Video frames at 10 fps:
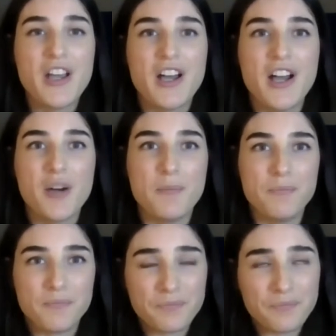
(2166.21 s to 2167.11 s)

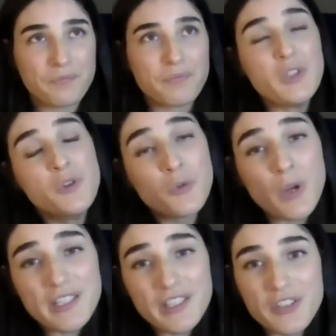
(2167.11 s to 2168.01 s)
who
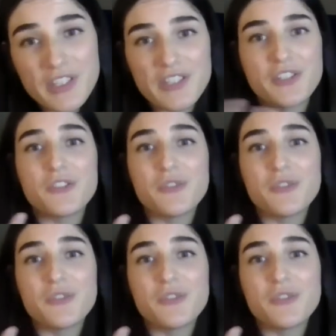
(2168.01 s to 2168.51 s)
granted our sisters.